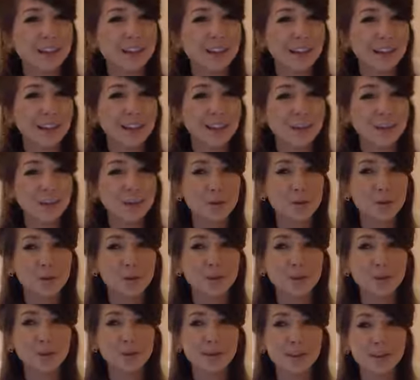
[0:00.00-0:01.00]
and
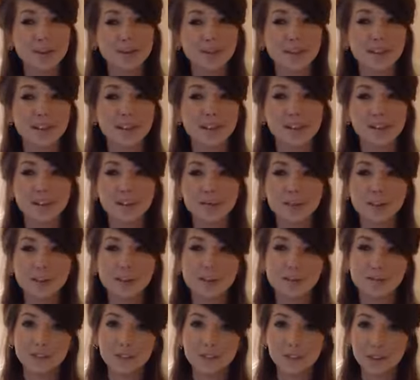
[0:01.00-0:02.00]
also, let's face it, it doesn't really
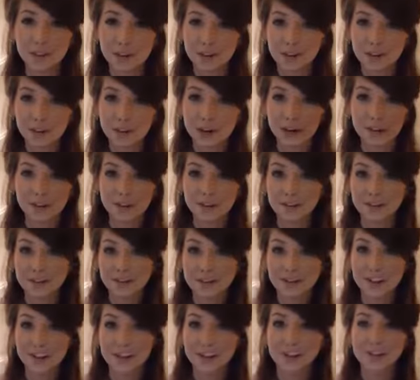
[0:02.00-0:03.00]
feel that great on your
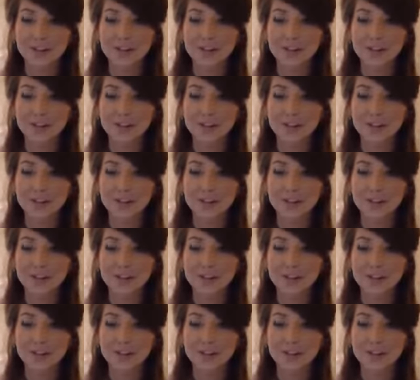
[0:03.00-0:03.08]
skin.